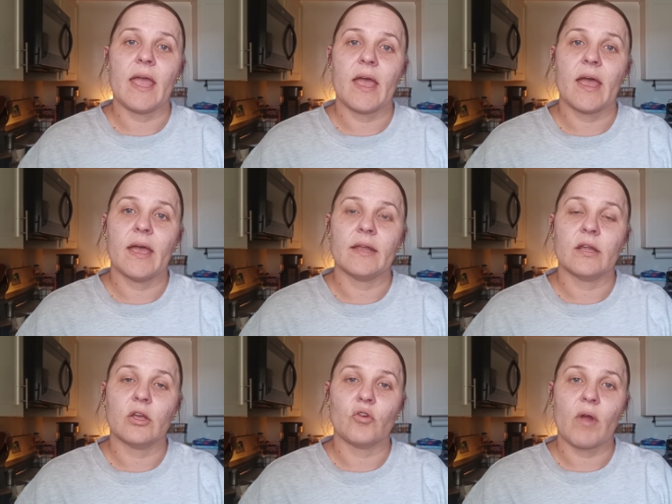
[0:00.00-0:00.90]

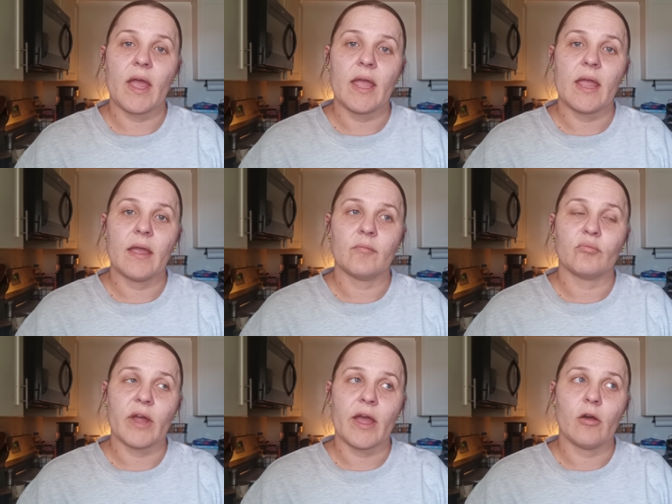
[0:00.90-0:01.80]
and gray and
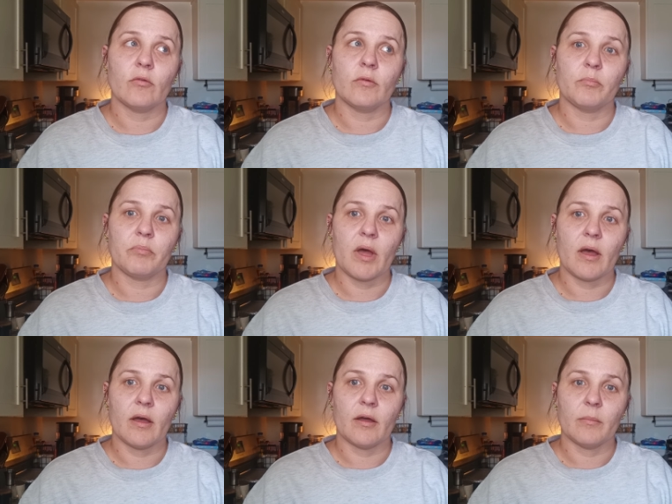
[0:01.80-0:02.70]
brown
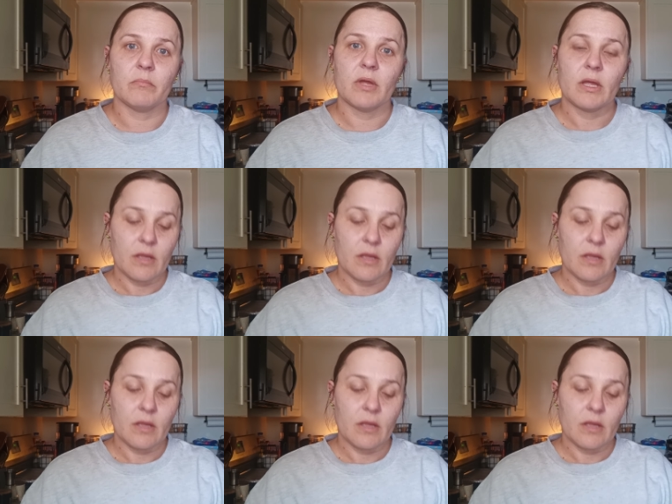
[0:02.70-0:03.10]
um,